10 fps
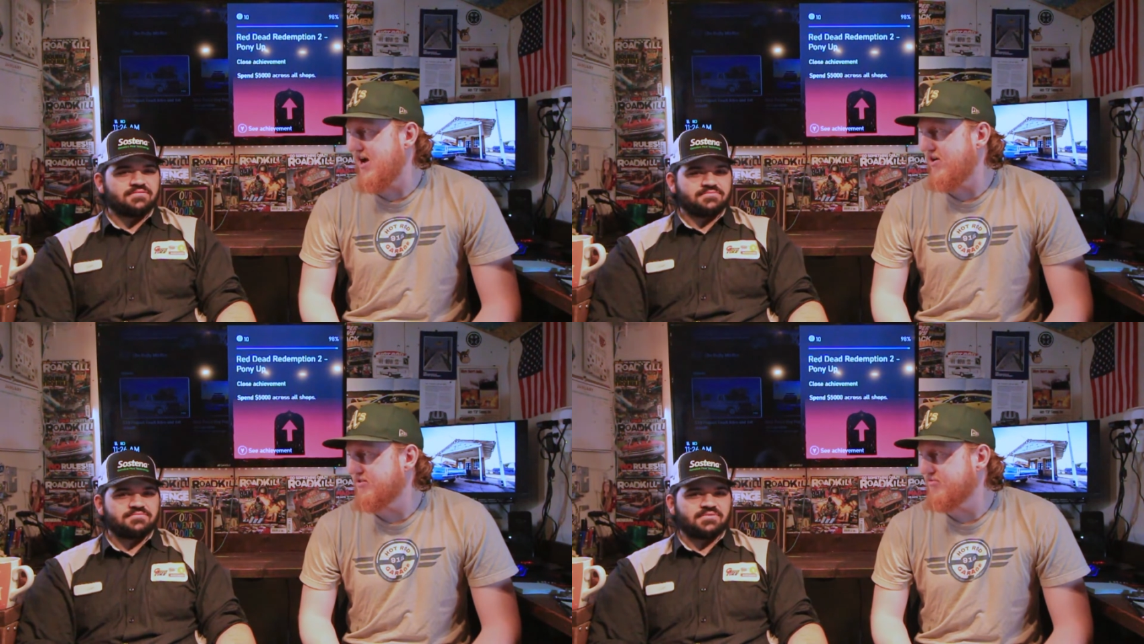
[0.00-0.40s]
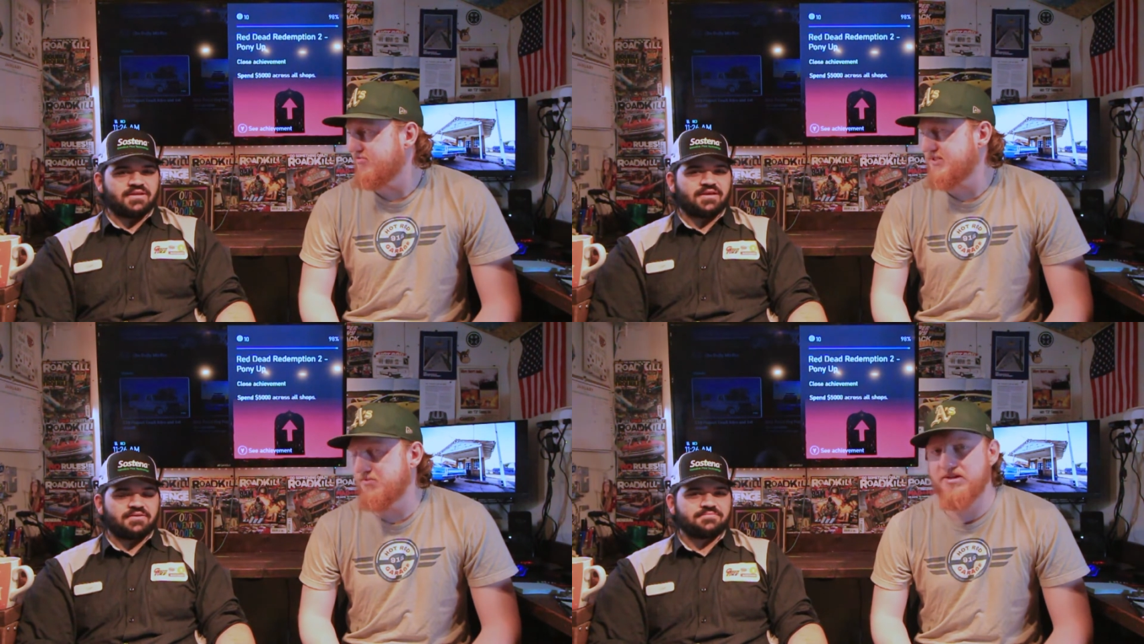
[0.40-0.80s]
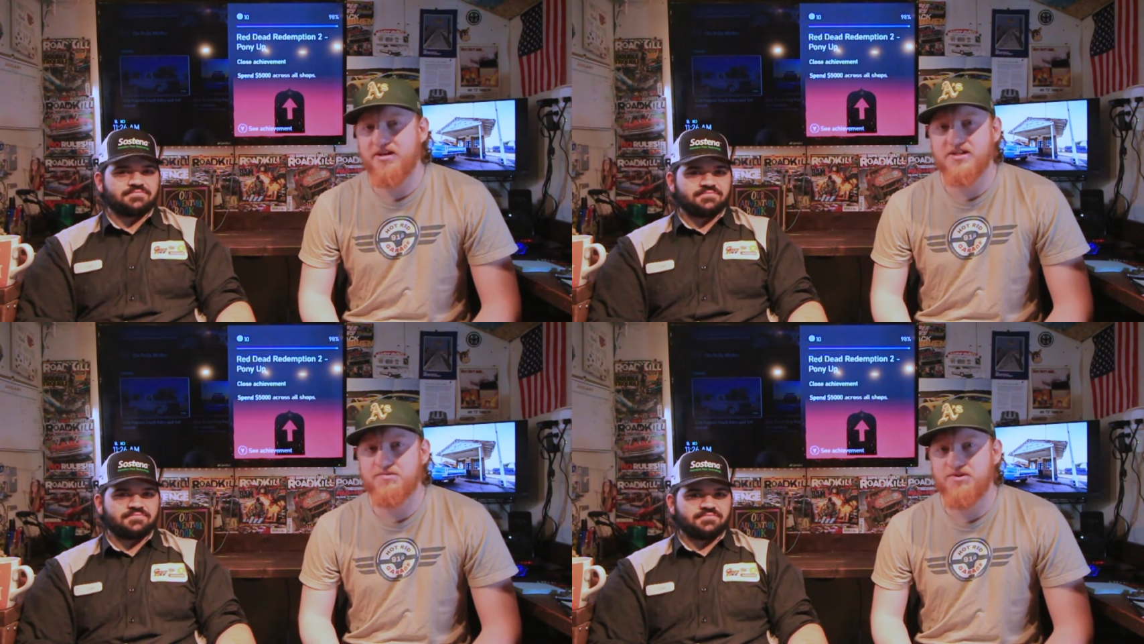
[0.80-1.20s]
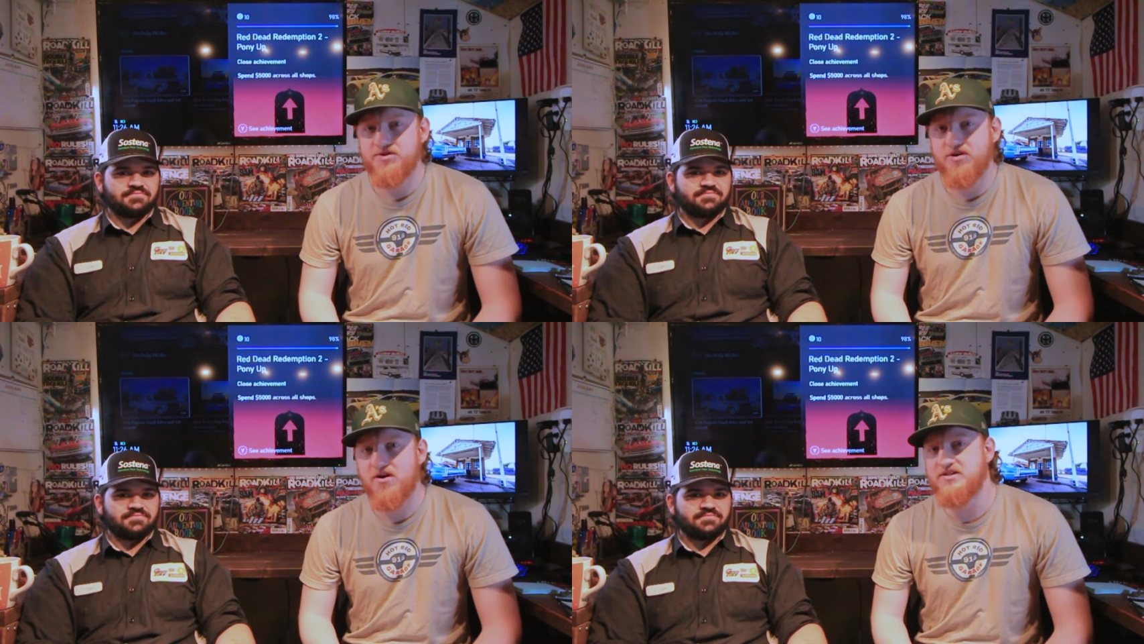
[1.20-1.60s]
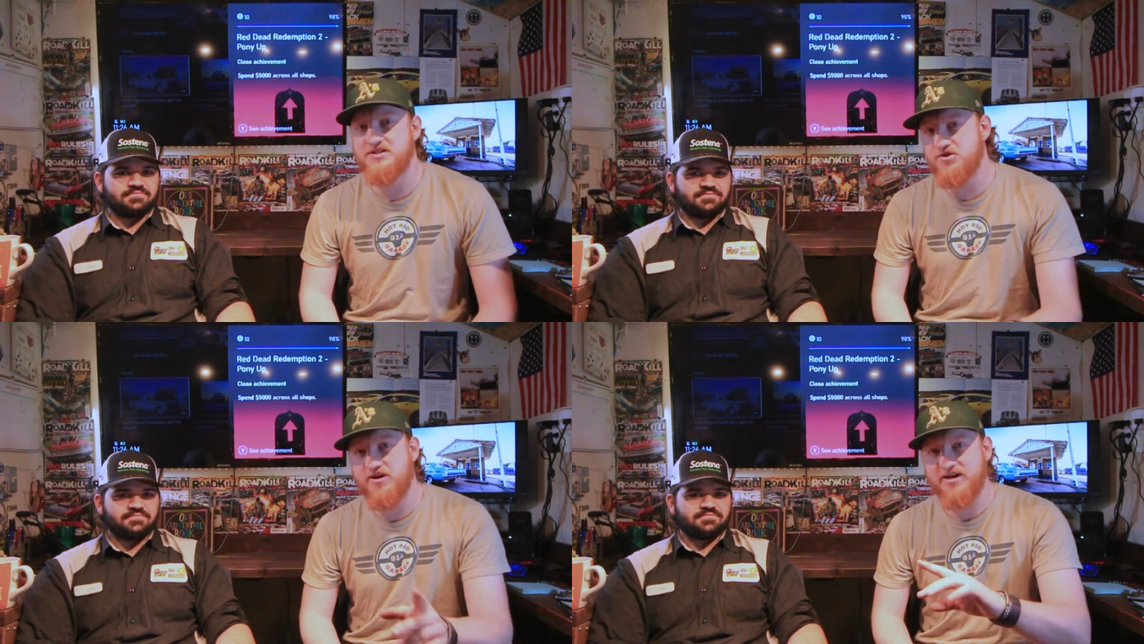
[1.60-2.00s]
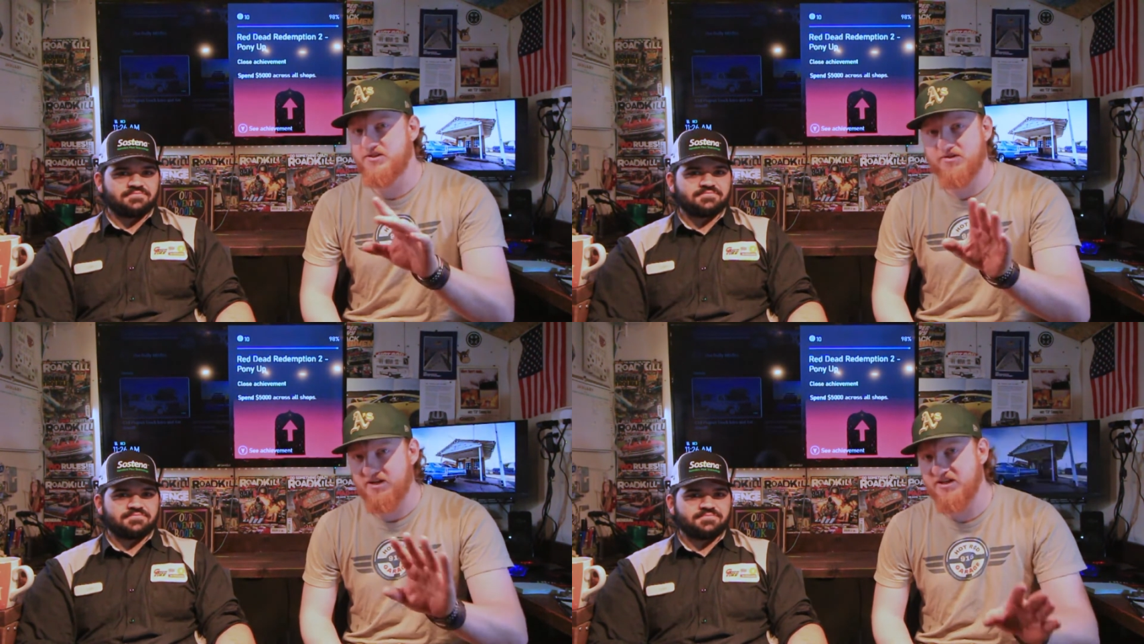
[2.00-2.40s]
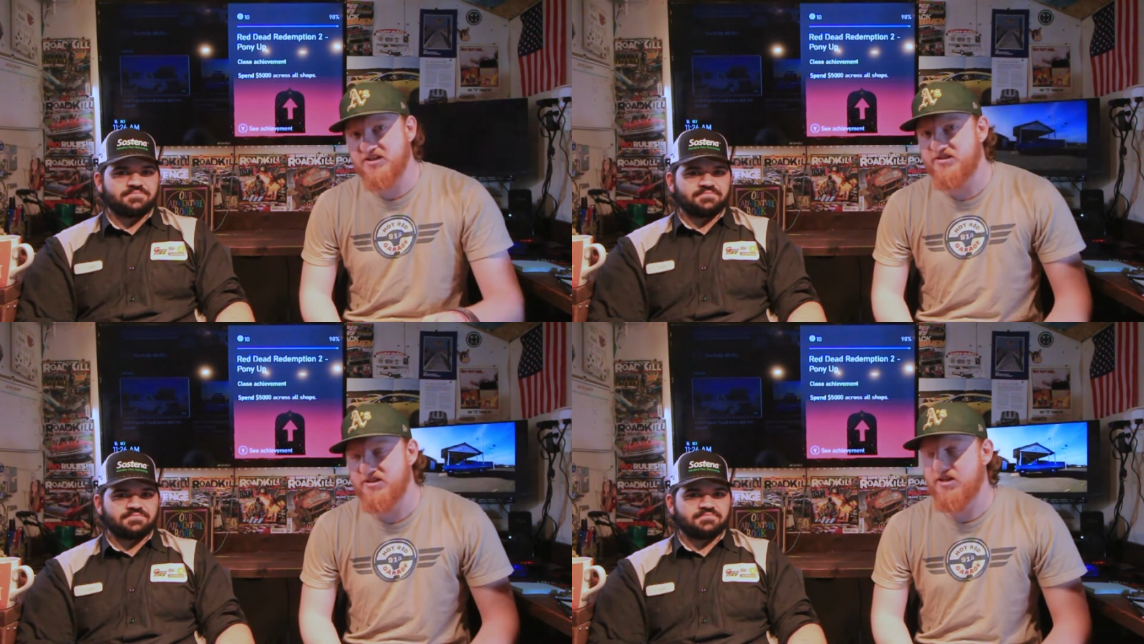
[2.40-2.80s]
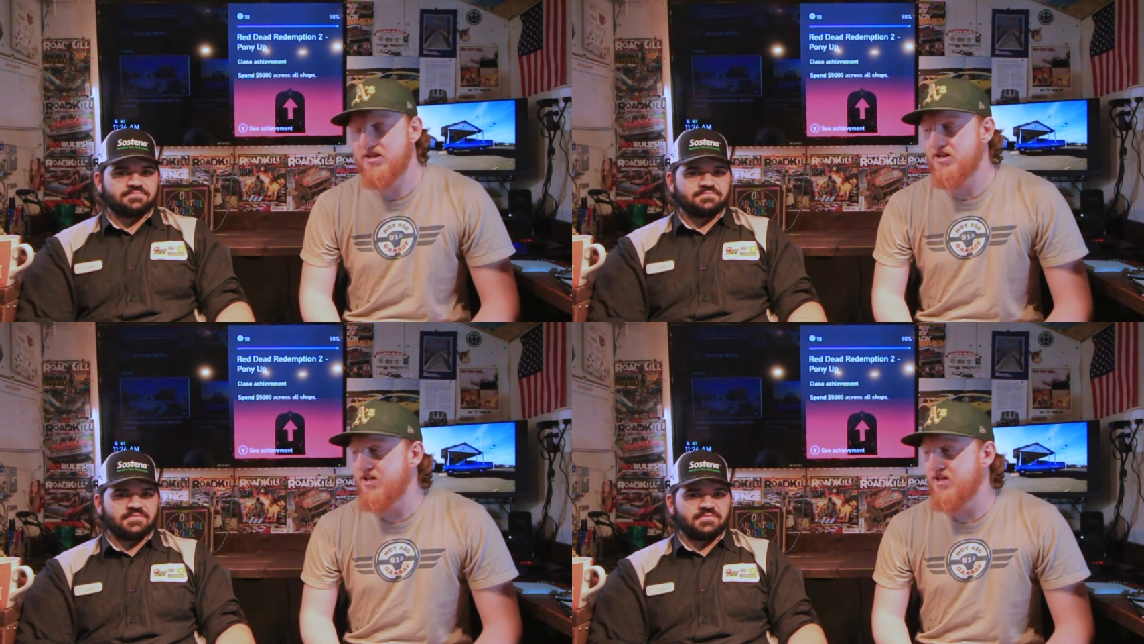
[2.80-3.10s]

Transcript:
Speaker 1: out and yeah. some of the customer cars that you guys don't get to see.